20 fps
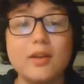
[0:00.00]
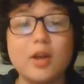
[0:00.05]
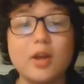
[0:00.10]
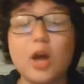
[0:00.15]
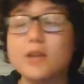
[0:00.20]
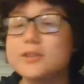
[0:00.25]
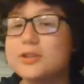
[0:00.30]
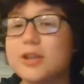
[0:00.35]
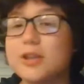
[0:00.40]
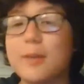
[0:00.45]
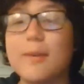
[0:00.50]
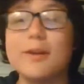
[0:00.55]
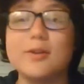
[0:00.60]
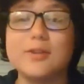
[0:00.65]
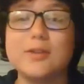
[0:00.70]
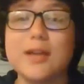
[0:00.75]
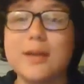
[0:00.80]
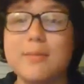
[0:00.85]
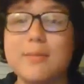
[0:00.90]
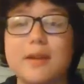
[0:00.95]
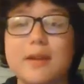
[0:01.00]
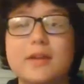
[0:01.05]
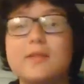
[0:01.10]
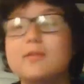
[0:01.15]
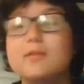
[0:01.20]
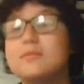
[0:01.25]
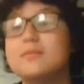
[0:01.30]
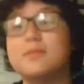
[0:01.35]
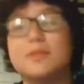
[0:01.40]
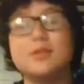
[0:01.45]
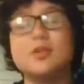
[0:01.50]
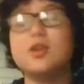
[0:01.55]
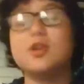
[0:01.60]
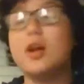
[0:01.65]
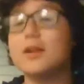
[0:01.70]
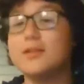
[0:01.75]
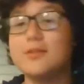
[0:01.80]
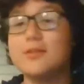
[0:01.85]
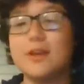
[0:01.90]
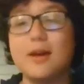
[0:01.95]
entertainment,
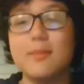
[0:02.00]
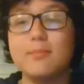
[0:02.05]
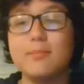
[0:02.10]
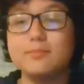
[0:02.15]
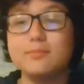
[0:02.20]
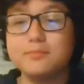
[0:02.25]
nonstop.